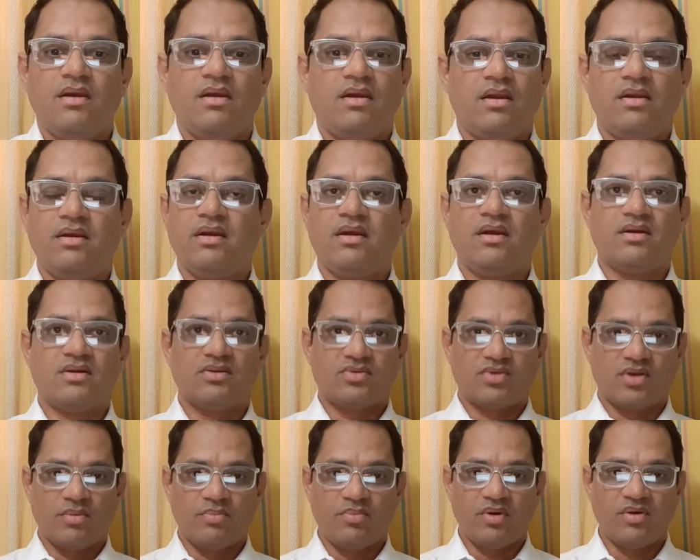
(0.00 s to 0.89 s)
Indicator
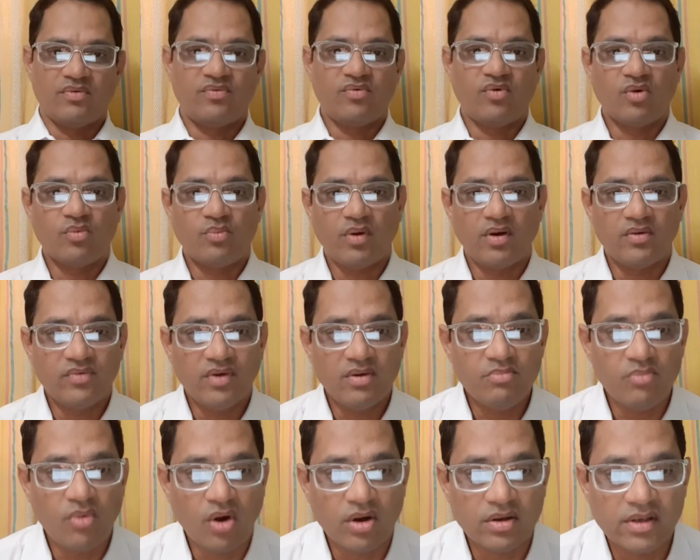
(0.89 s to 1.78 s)
3.4.1,
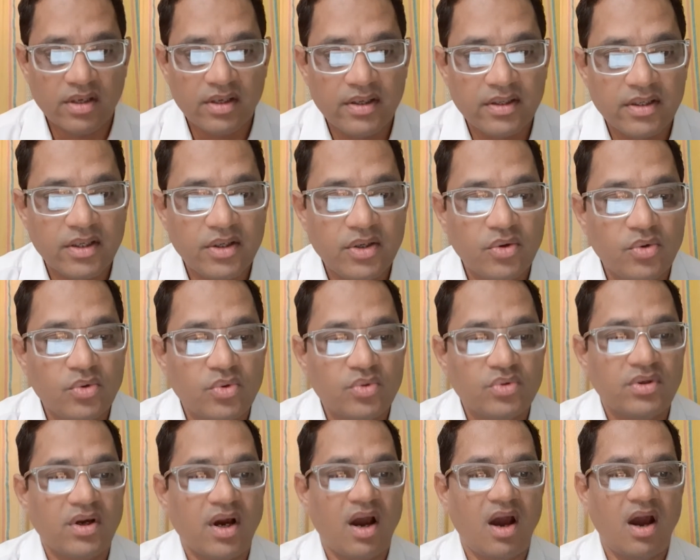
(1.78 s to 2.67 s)
mortality due to
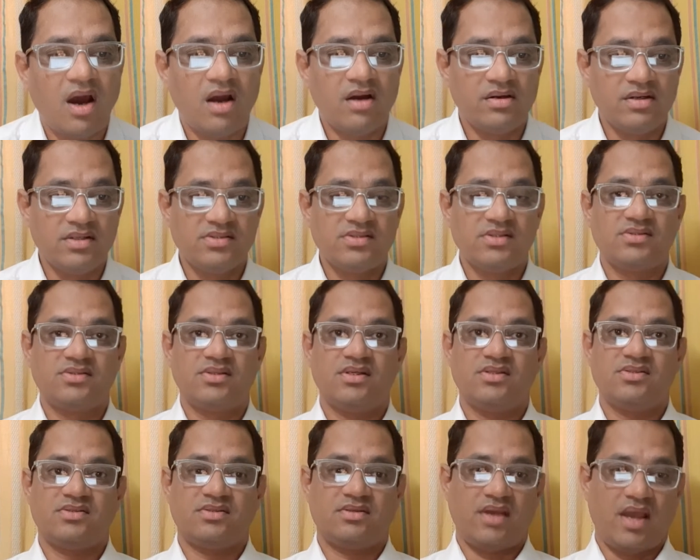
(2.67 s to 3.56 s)
the heart
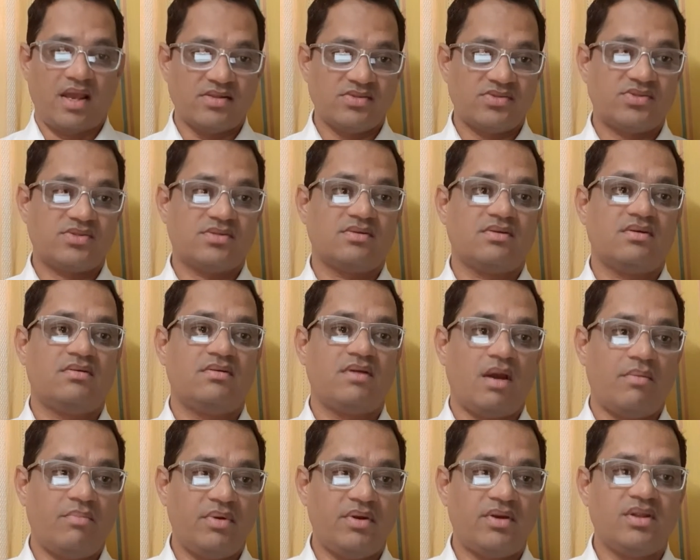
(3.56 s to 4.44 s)
diseases, cancer,
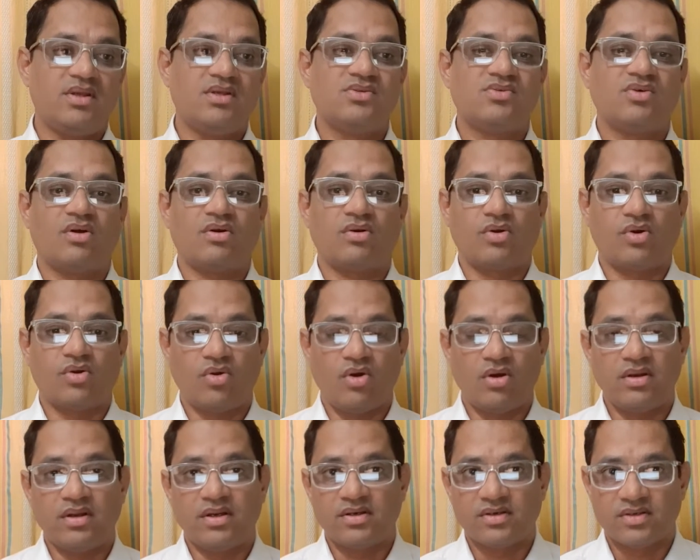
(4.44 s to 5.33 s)
diabetes or
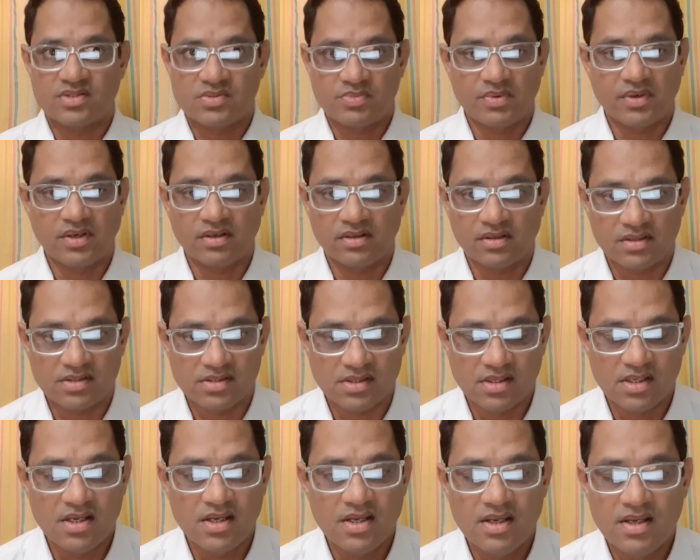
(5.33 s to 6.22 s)
chronic respiratory
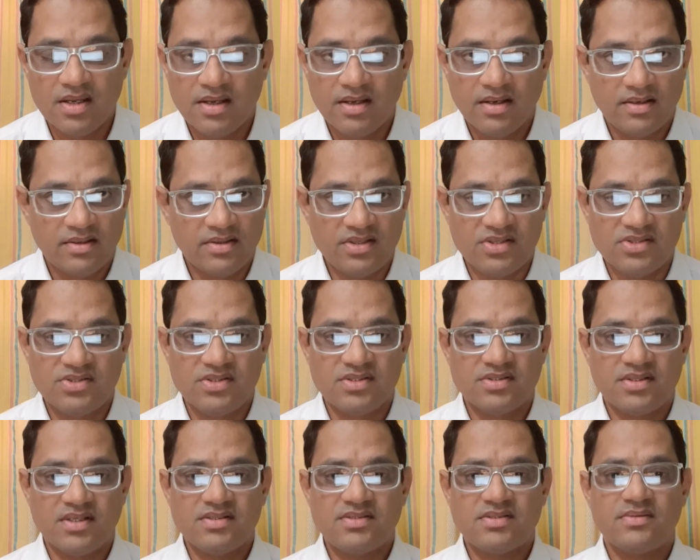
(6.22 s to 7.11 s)

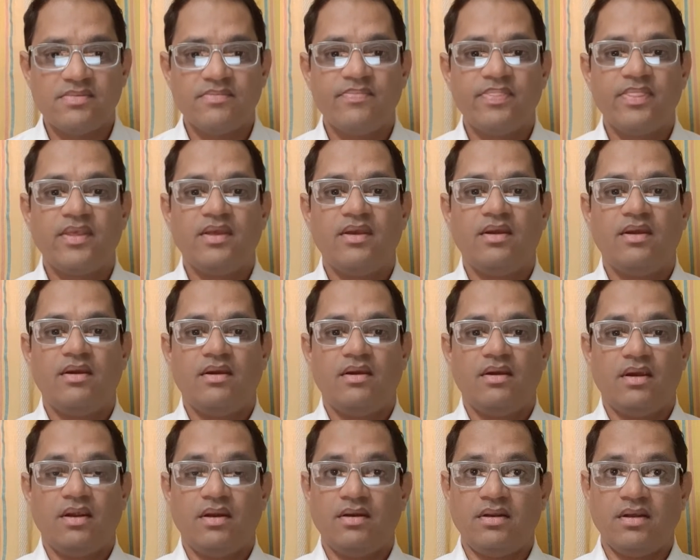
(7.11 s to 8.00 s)
diseases.
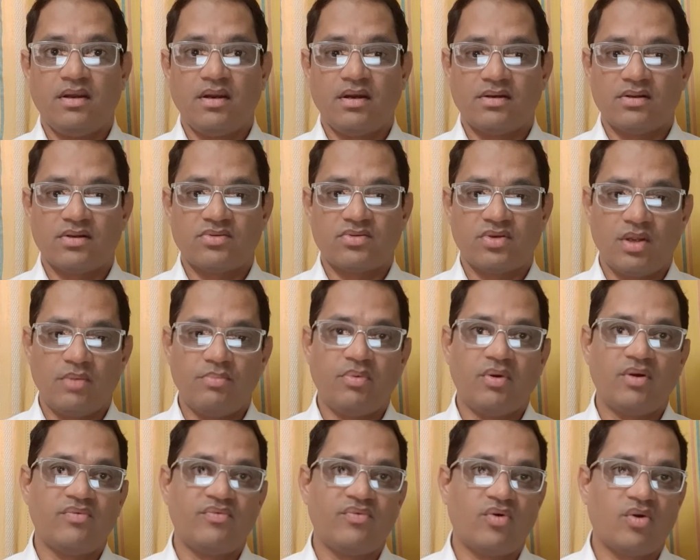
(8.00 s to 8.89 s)
Indicator
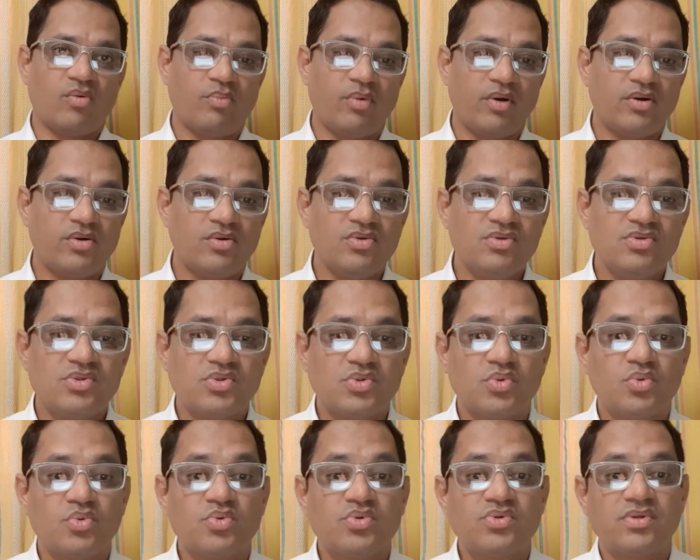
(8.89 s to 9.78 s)
3.4.2,
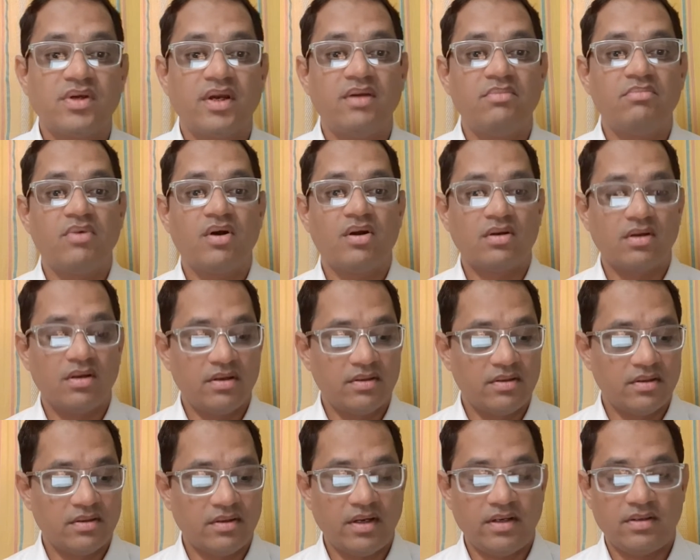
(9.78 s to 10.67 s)
suicide
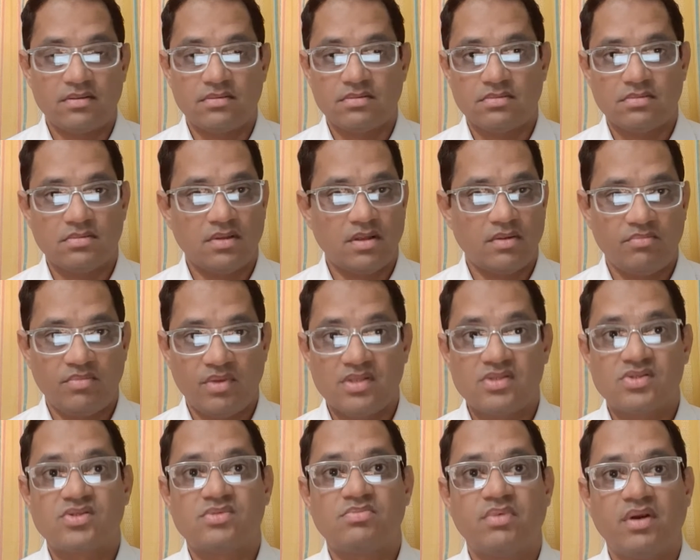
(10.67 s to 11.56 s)
mortality rate,
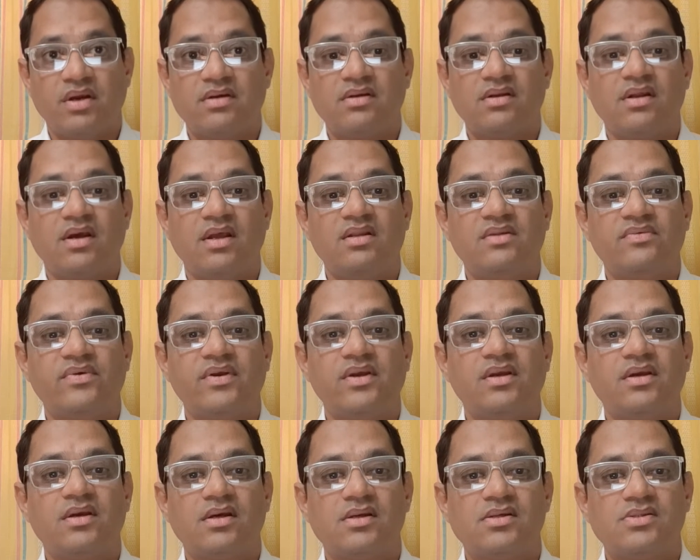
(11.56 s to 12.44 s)
means mental health
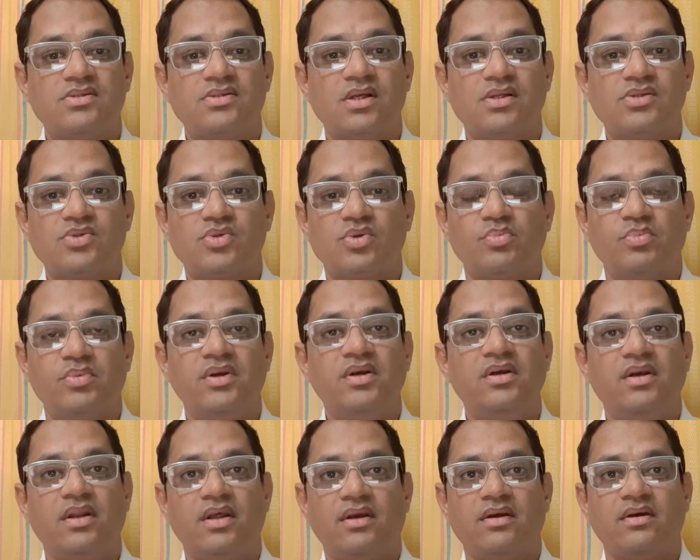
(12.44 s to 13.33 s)
wing is also being
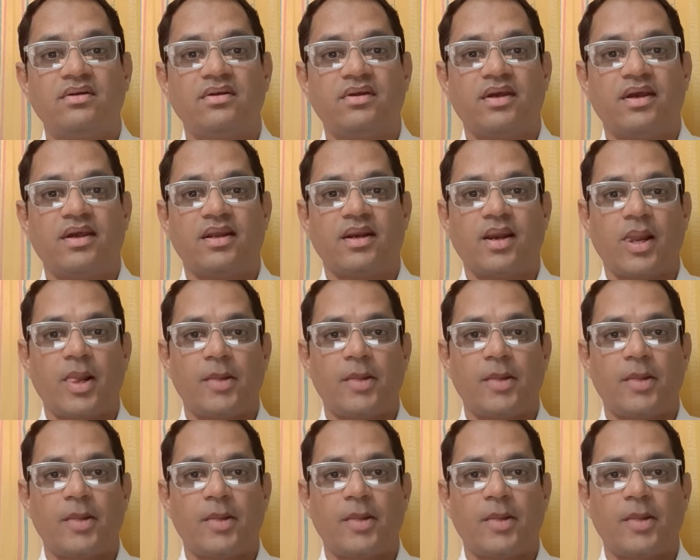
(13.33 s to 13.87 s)
taken care.